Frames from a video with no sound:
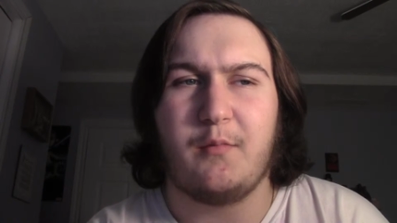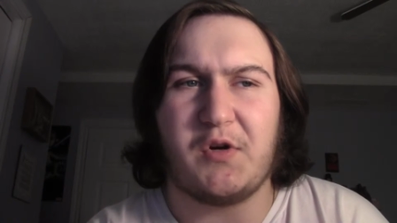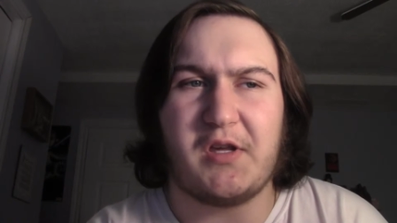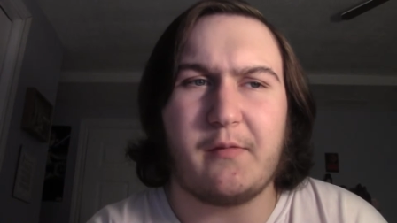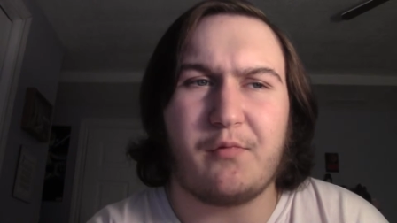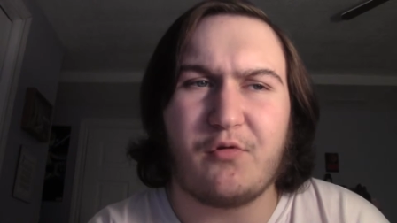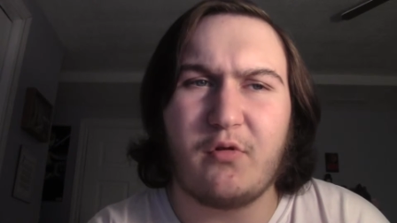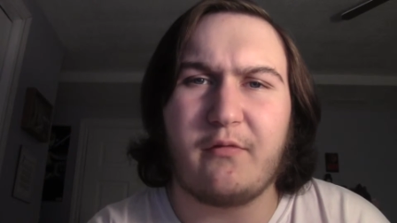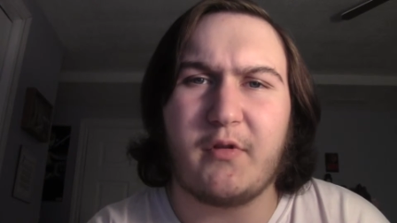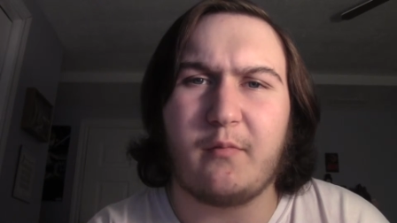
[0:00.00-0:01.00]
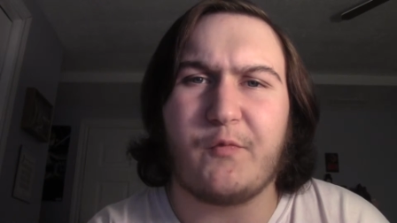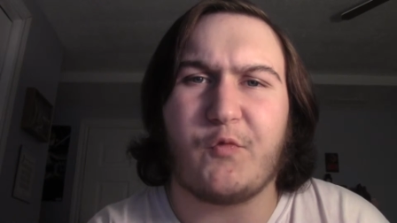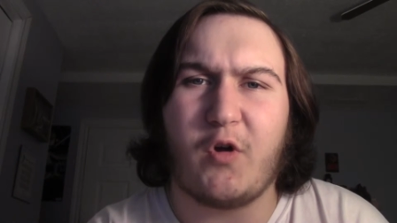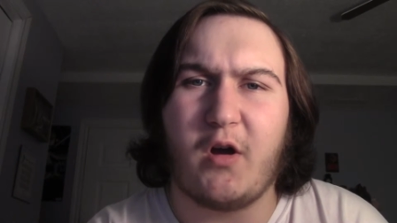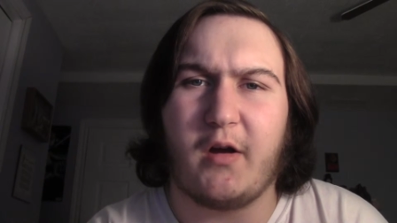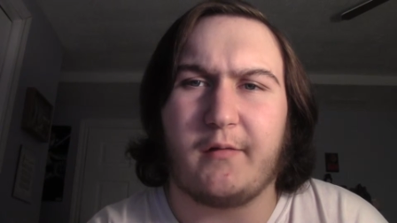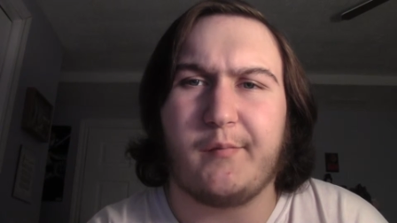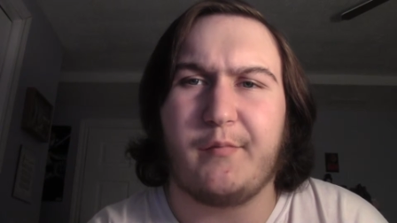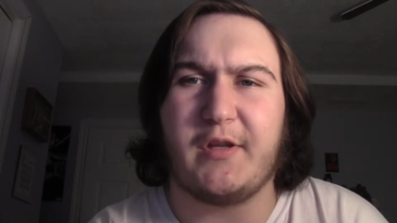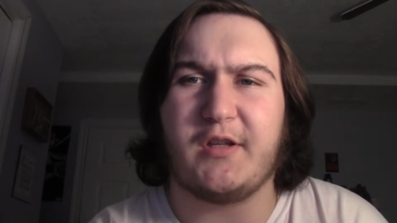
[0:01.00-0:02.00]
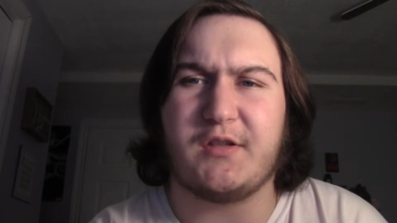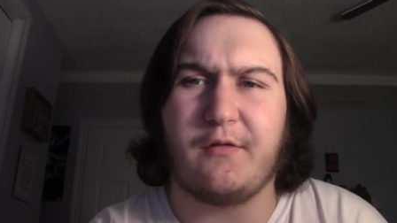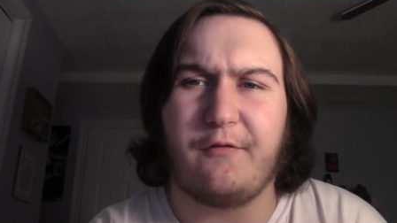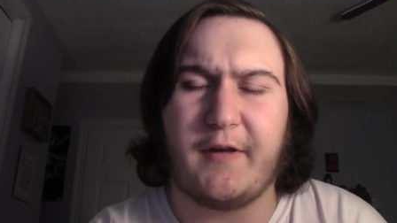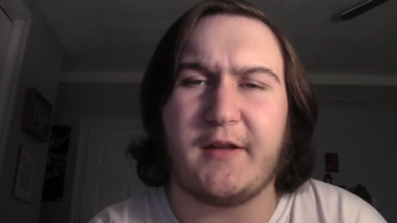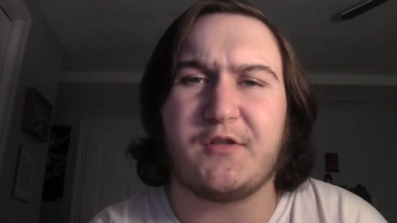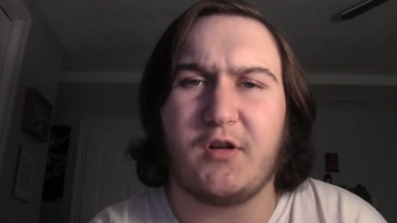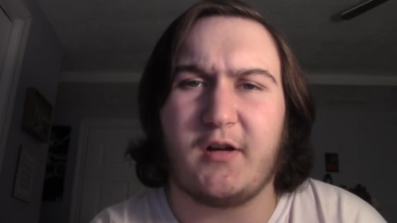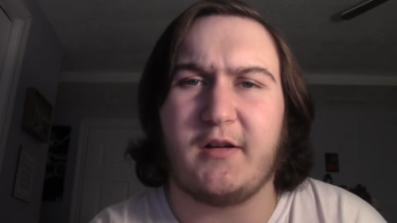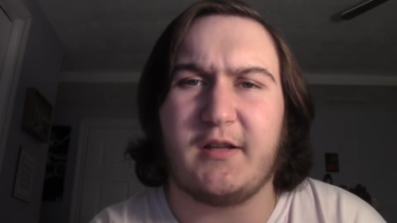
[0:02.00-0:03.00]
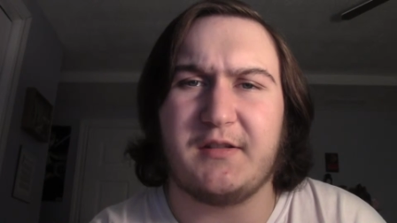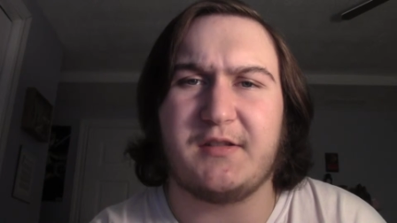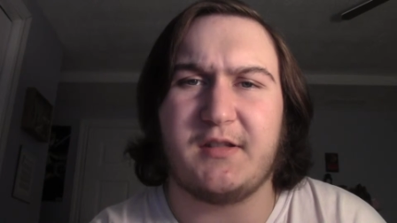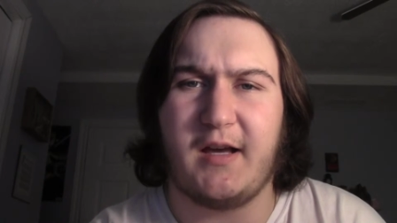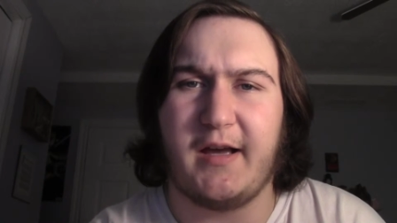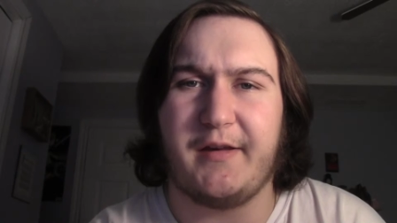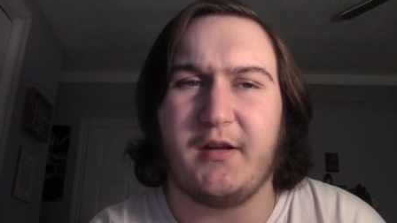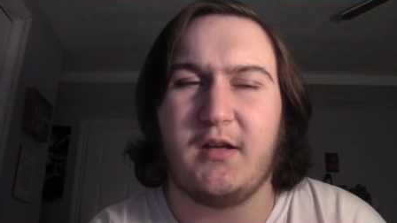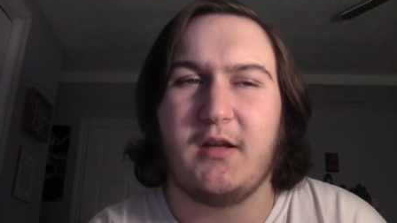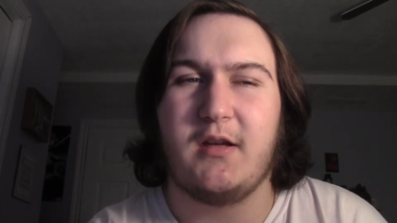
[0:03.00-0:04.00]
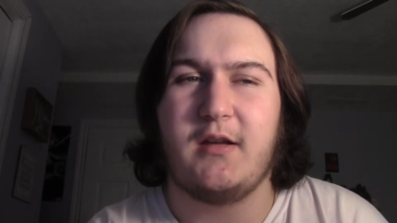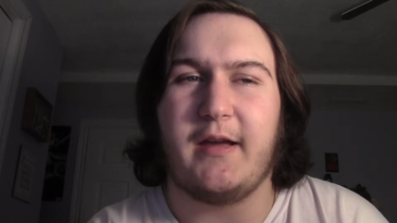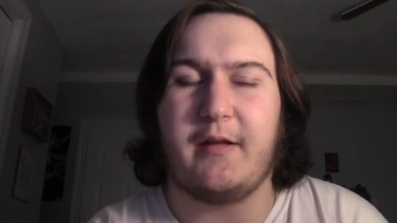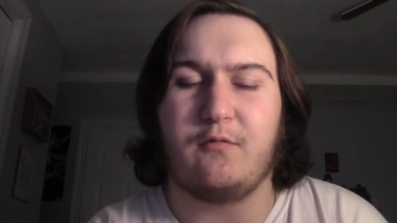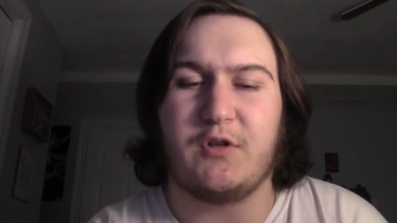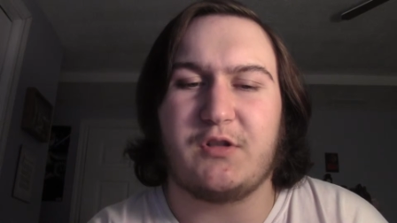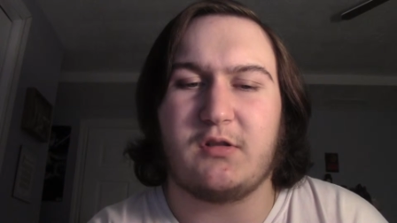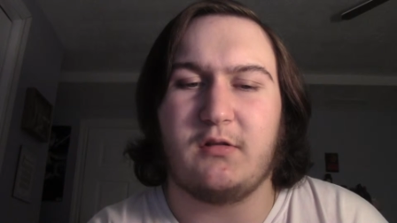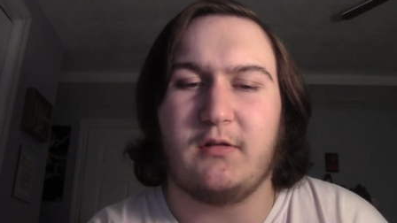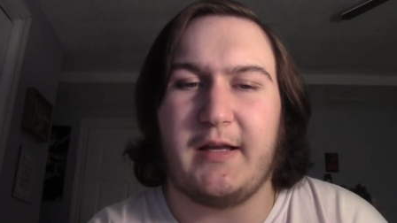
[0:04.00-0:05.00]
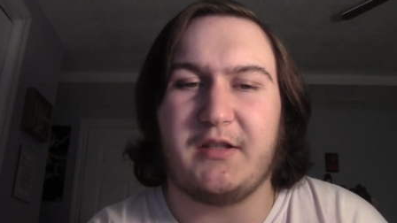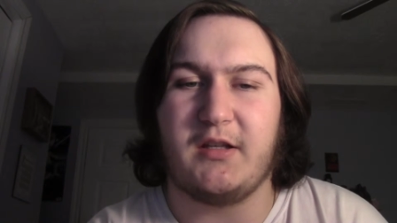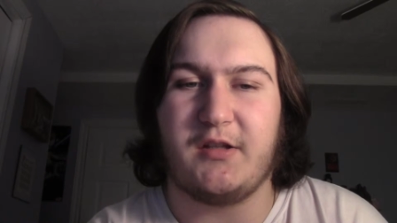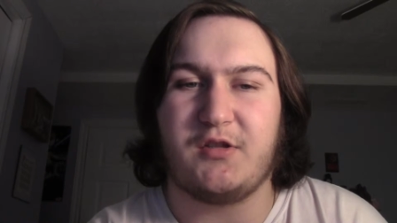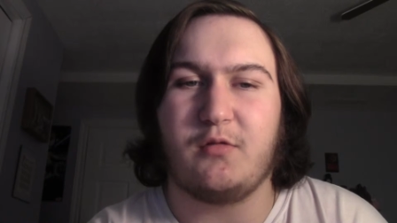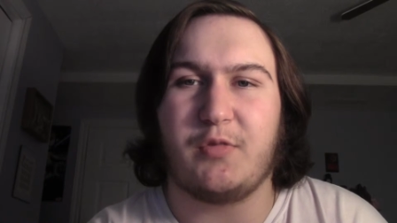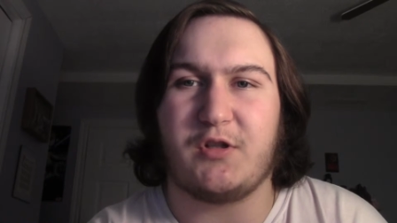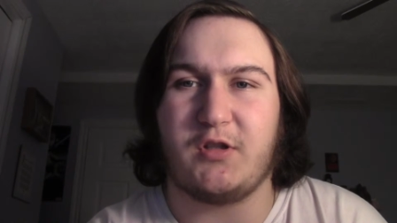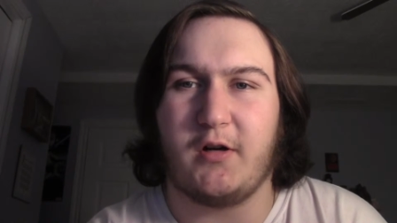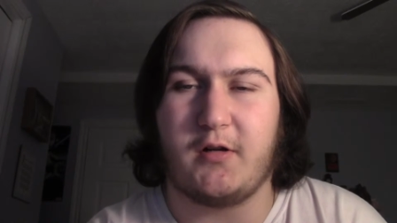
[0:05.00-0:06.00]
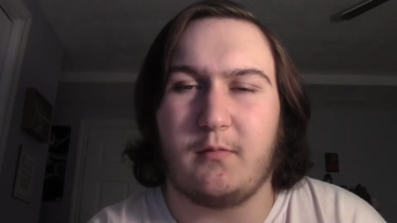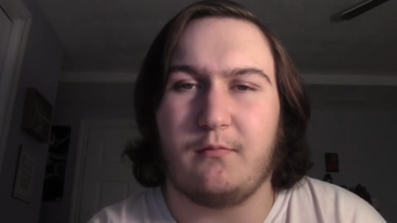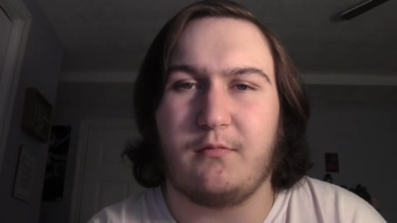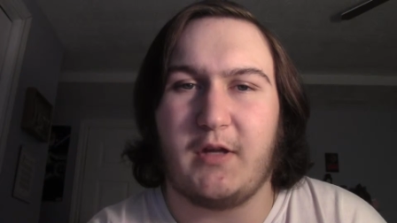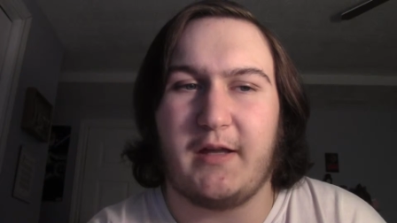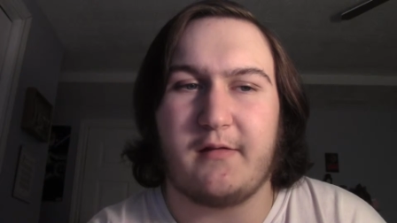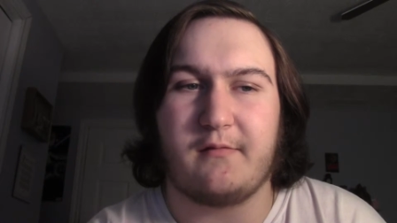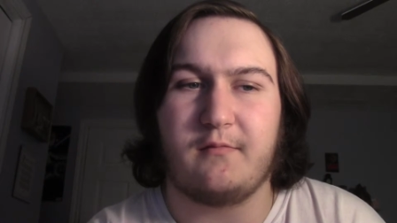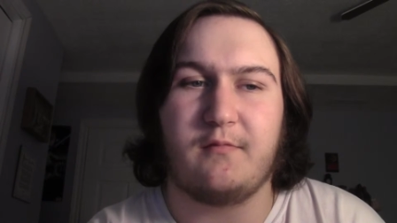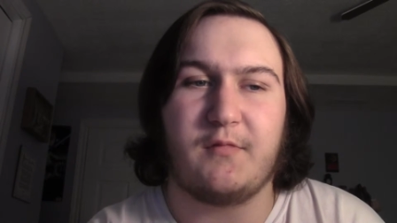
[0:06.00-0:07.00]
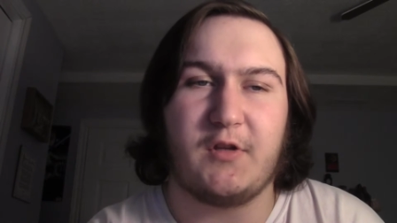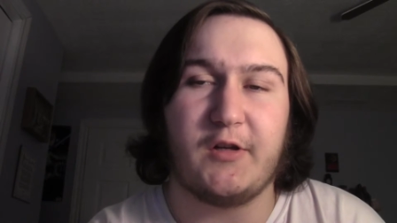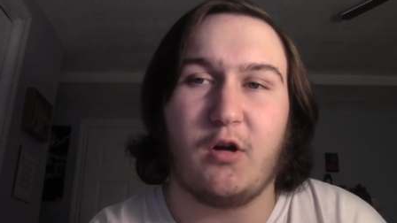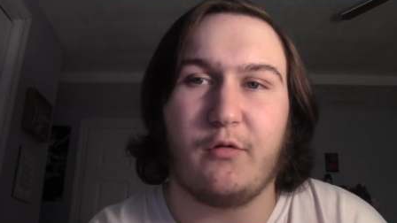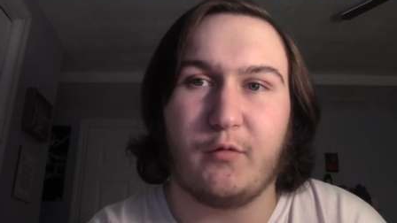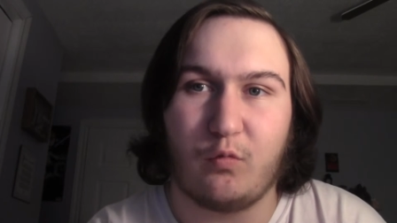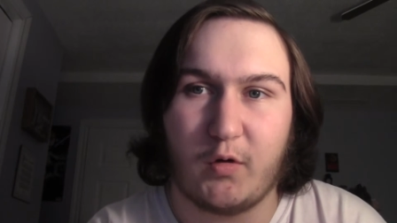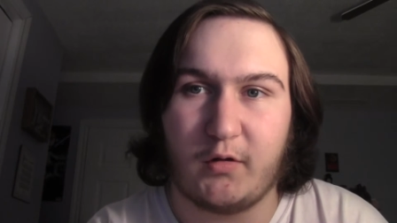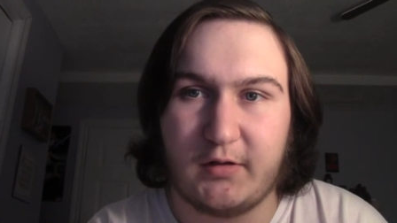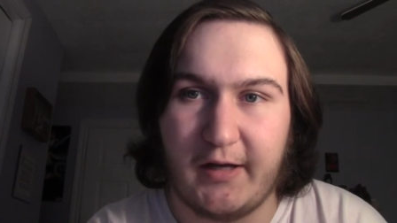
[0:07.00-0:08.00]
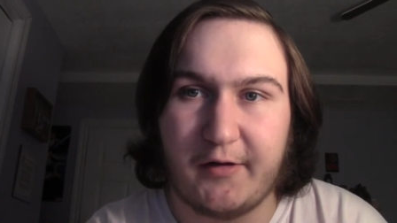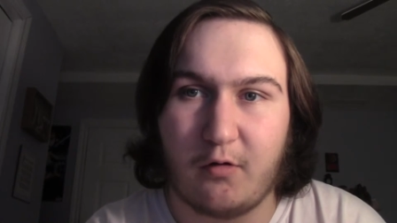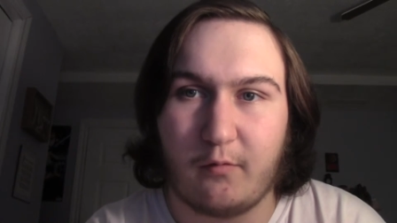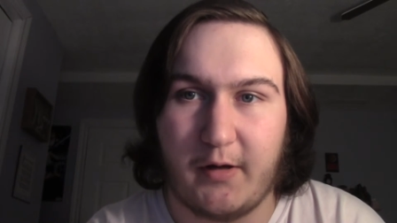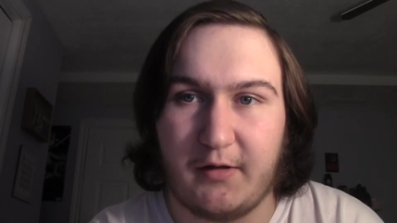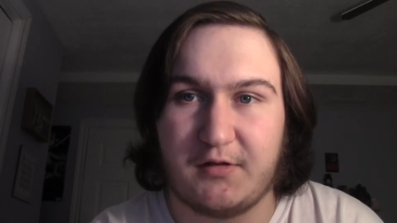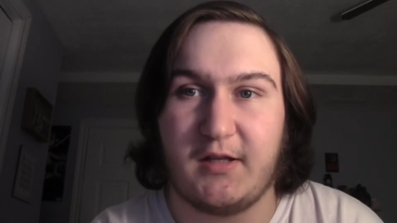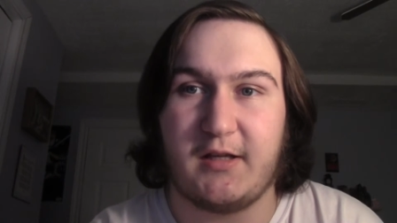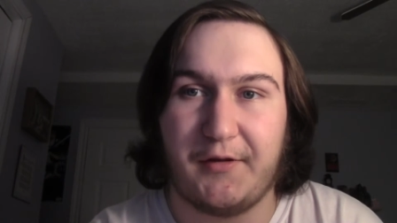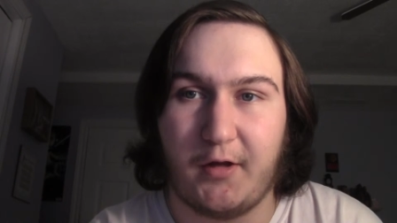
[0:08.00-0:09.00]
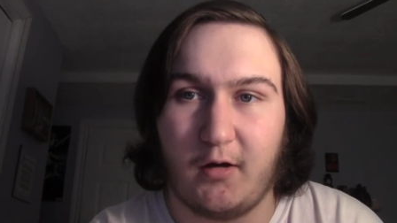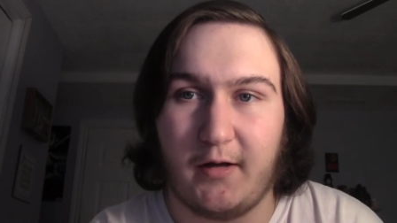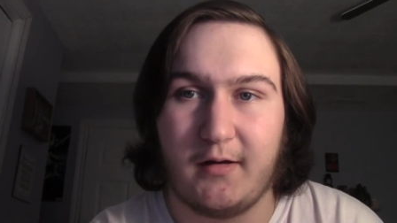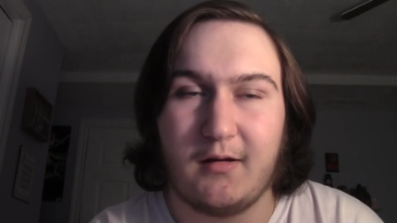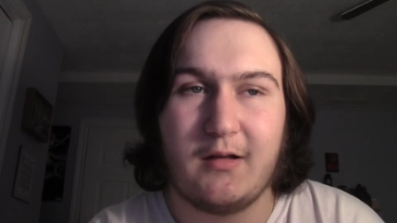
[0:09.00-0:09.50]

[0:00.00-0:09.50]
But he proved them wrong because the fans got on his side, and which led to his superstardom and, you know, the world title reigns that he got.